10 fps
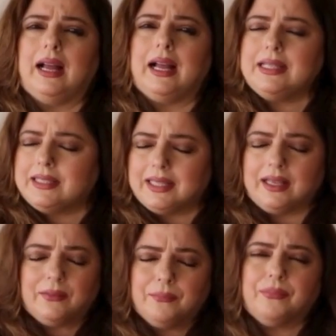I
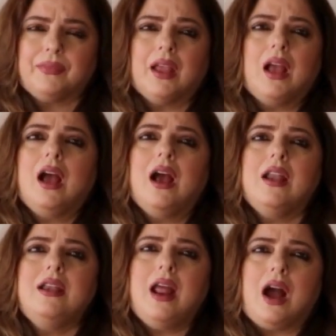see.
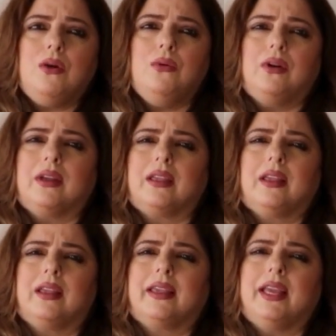Now,
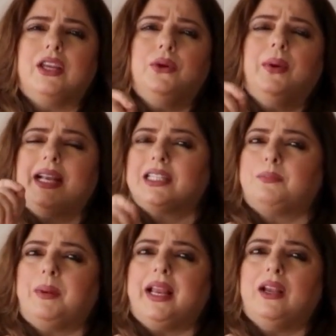can you
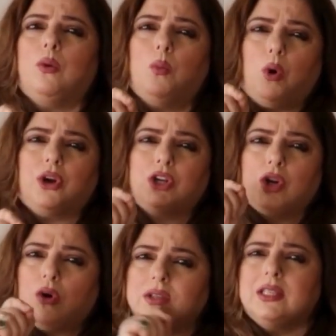explain what
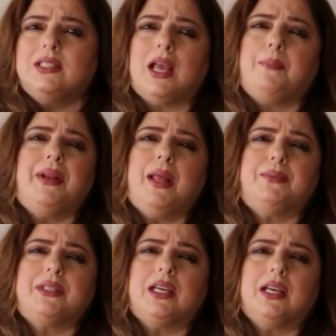causes
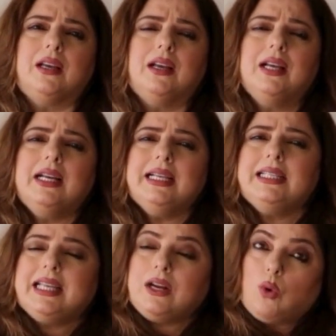epilepsy?
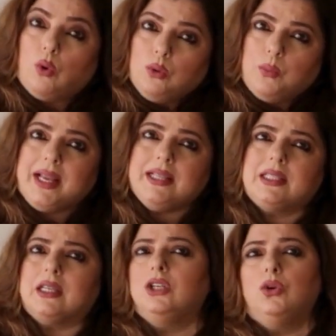Is there
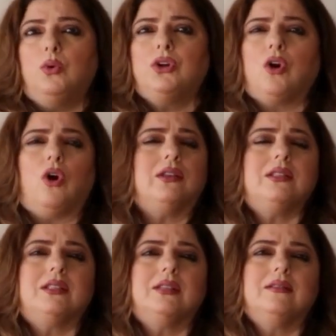always a known
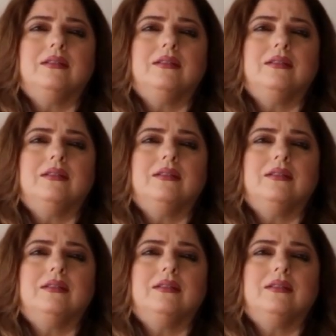cause?